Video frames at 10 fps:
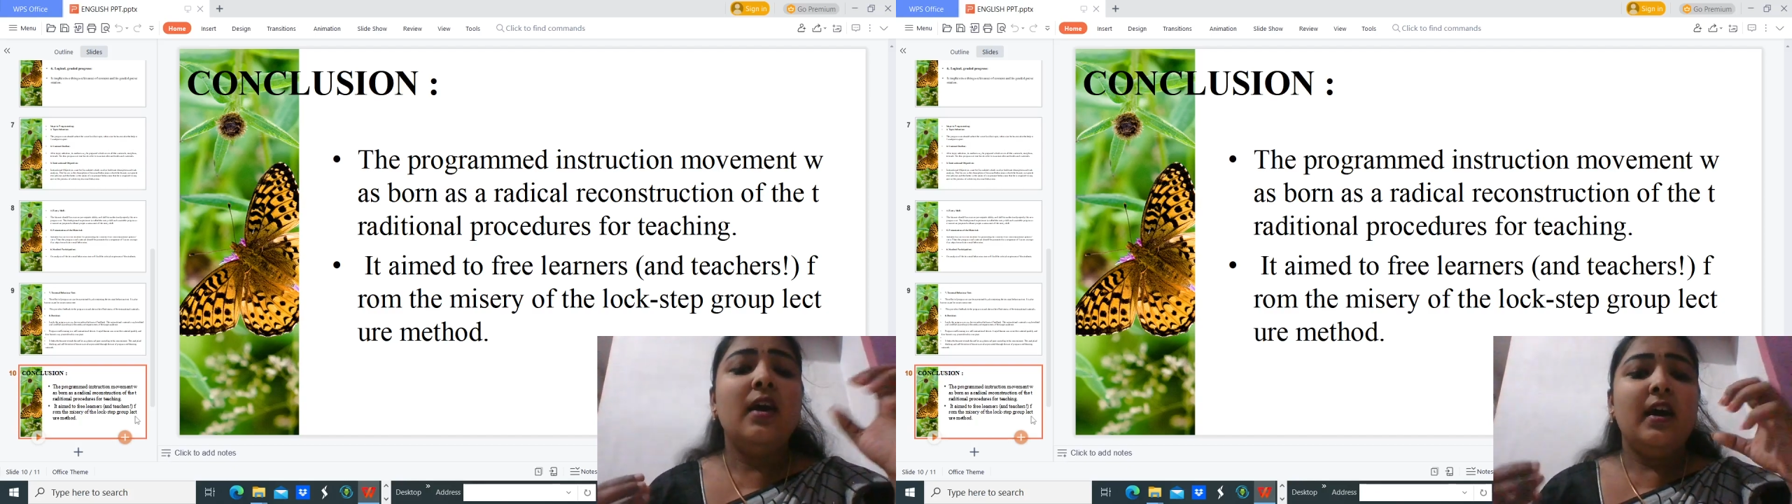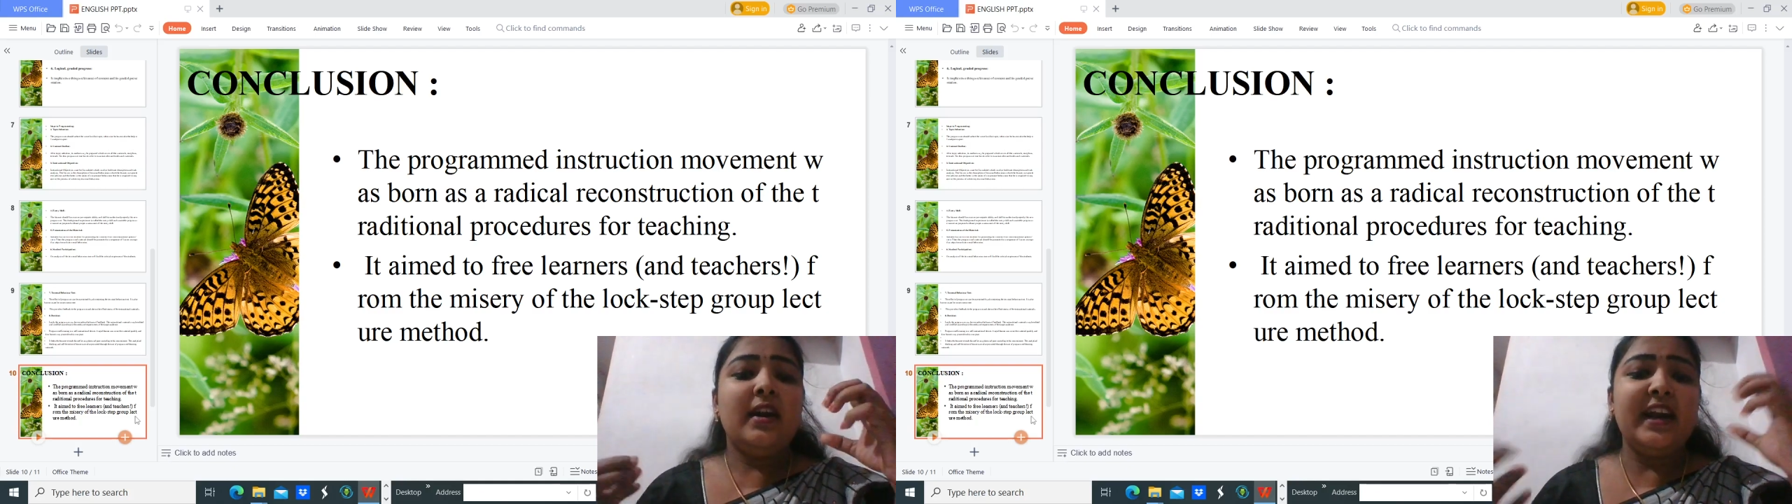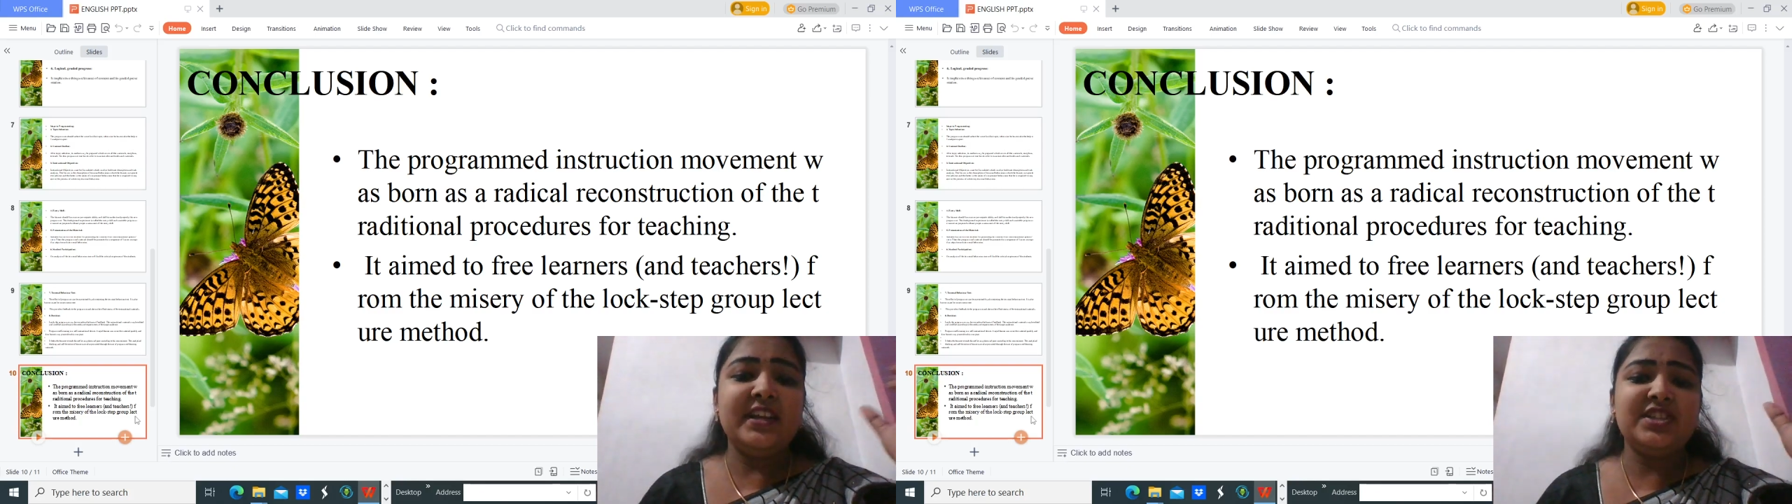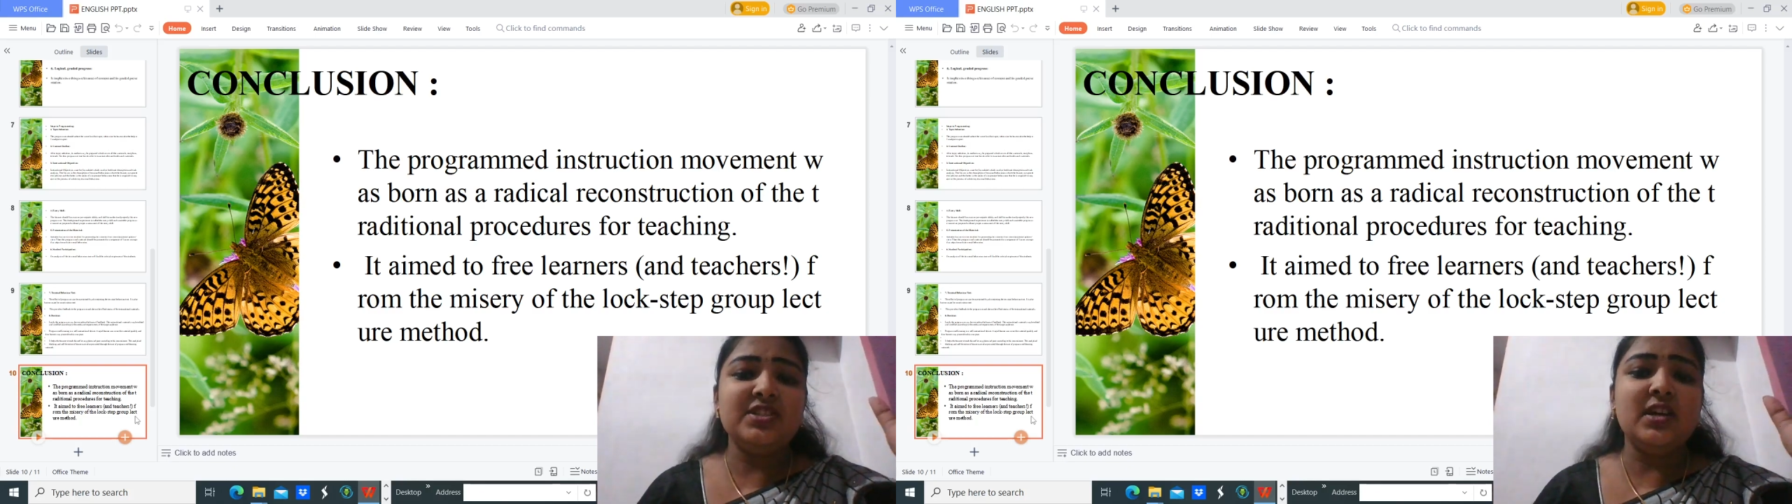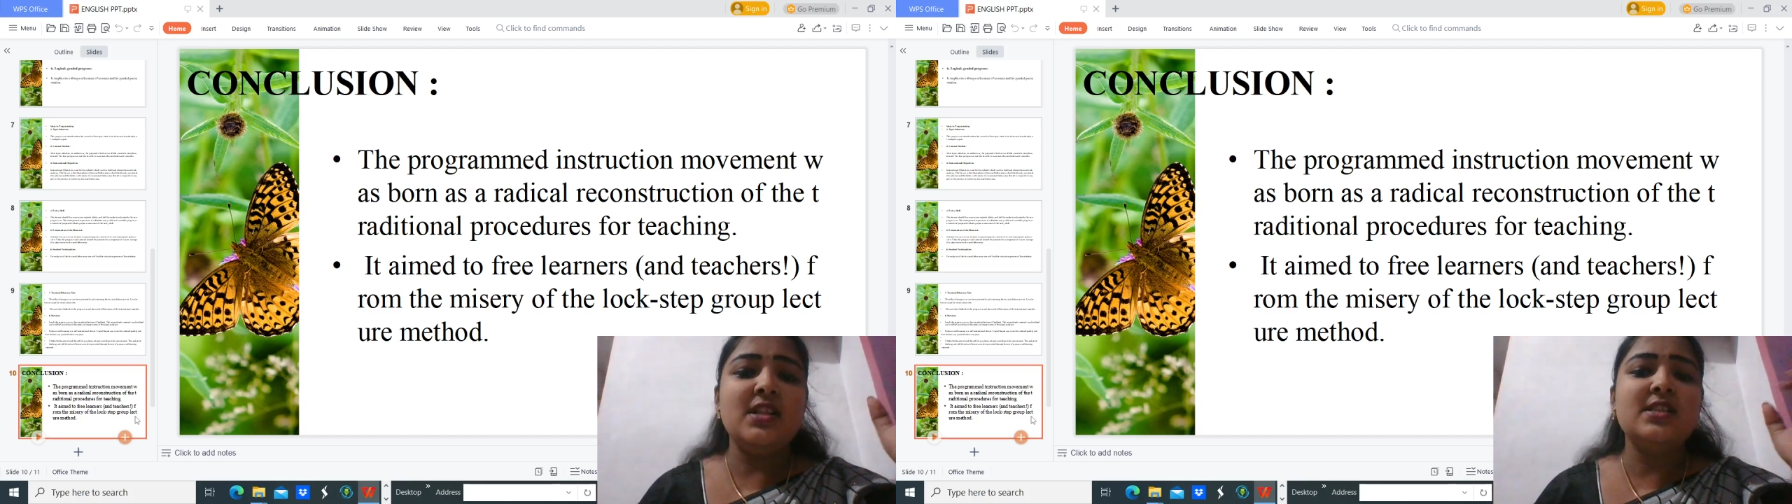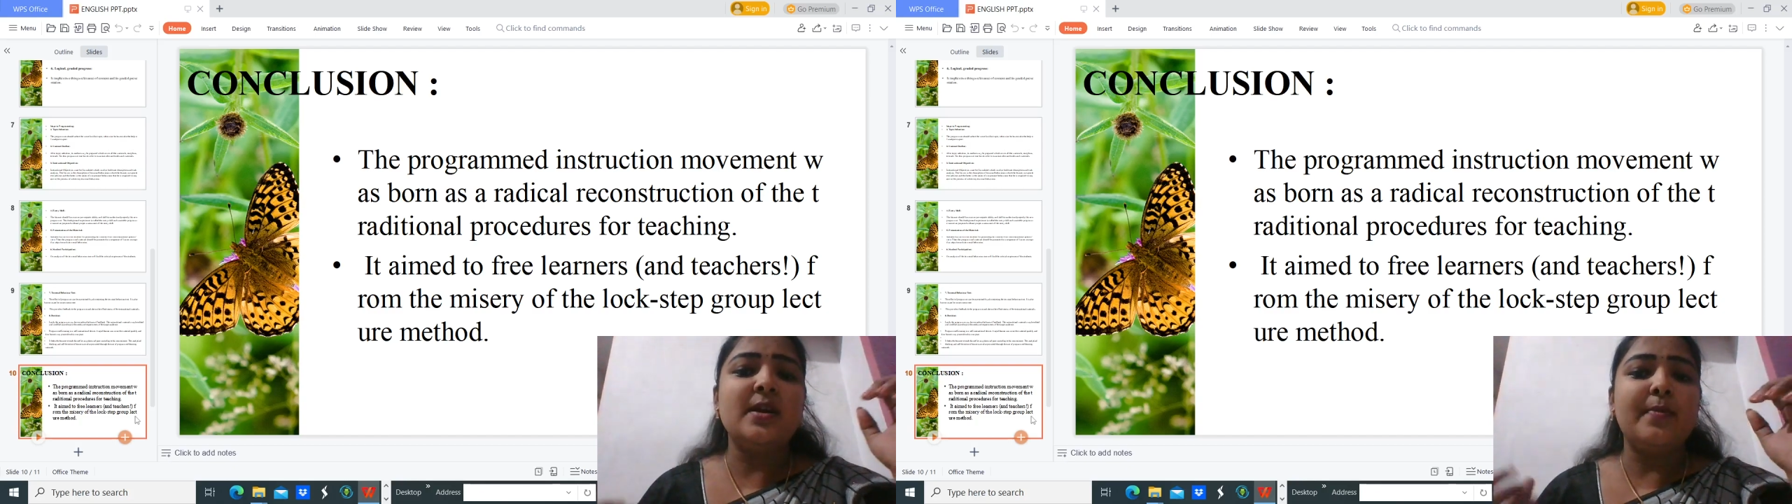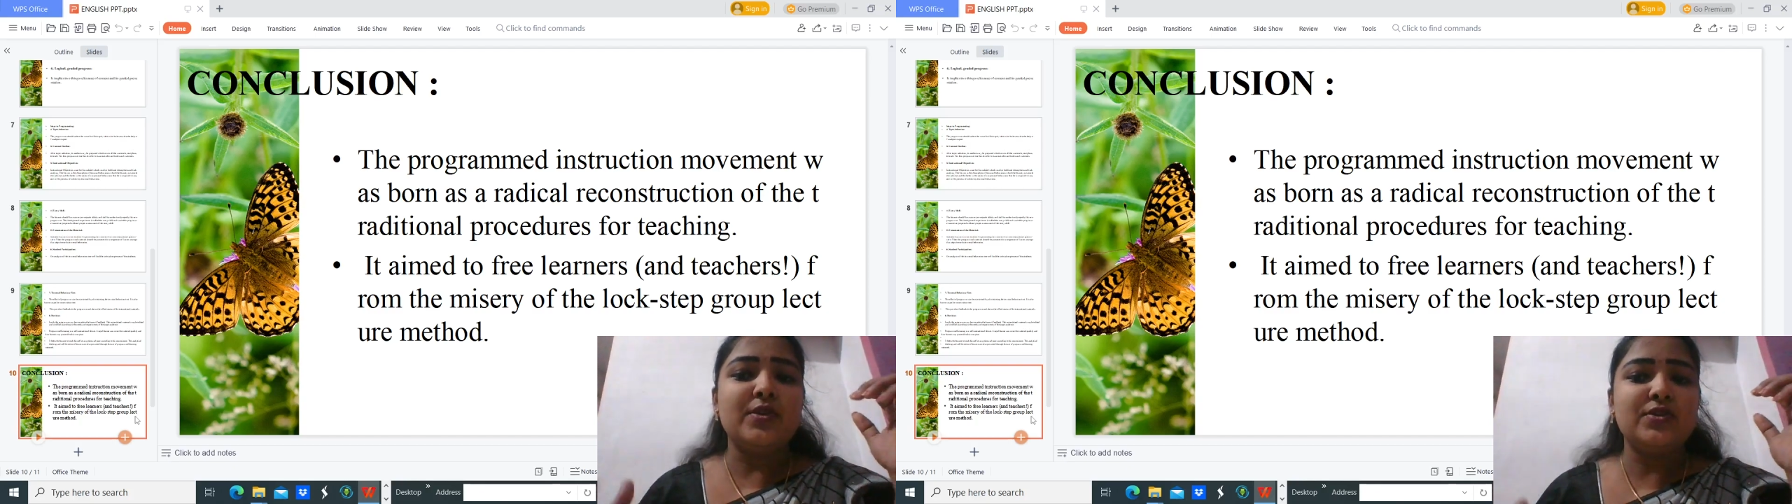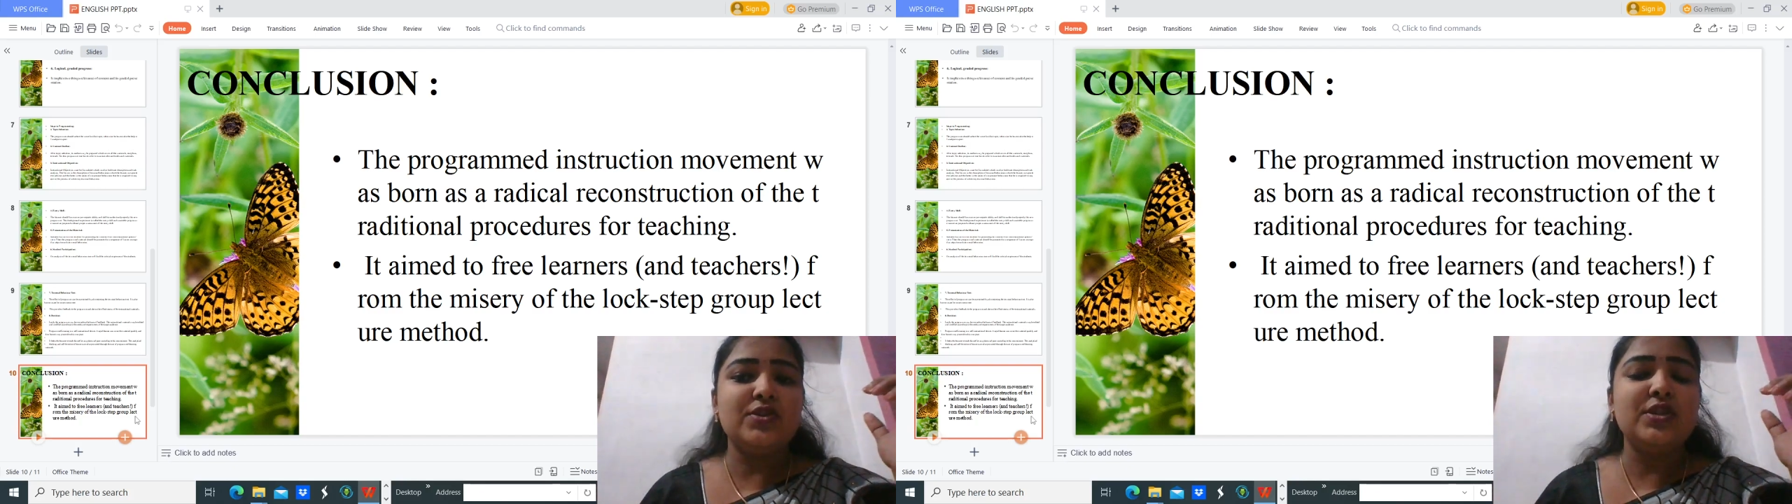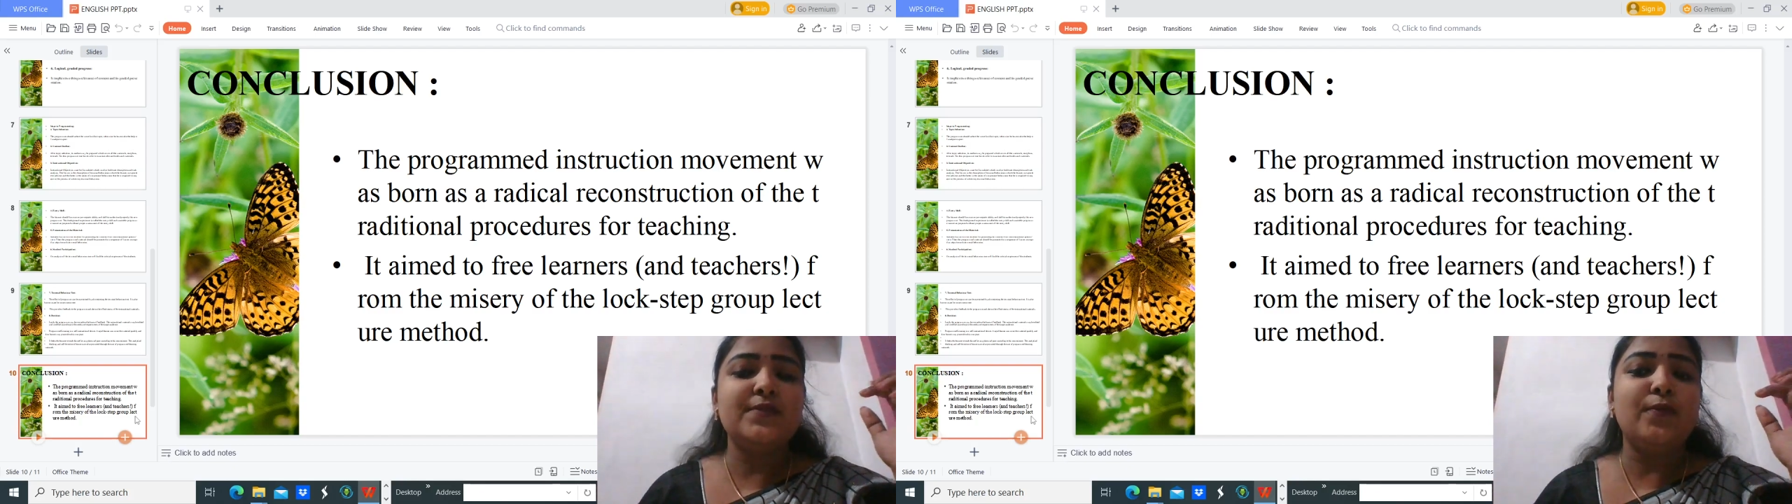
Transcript: traditional procedures